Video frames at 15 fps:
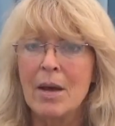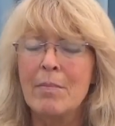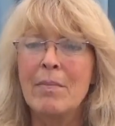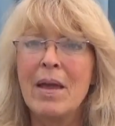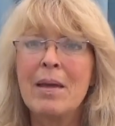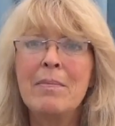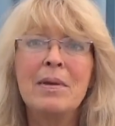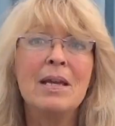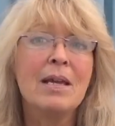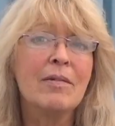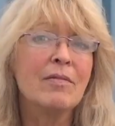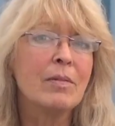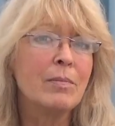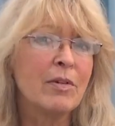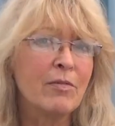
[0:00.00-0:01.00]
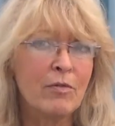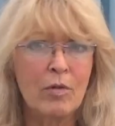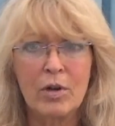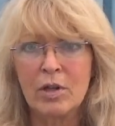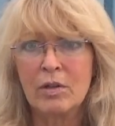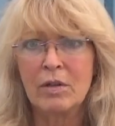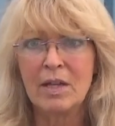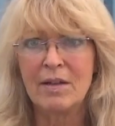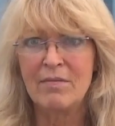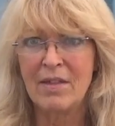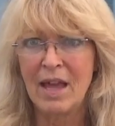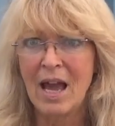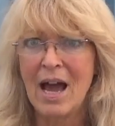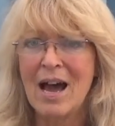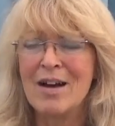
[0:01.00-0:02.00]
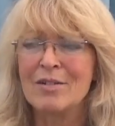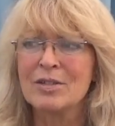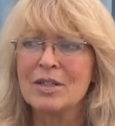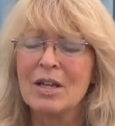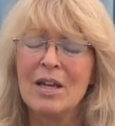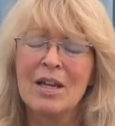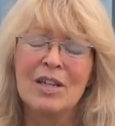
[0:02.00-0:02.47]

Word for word: Maybe even before you leave the house,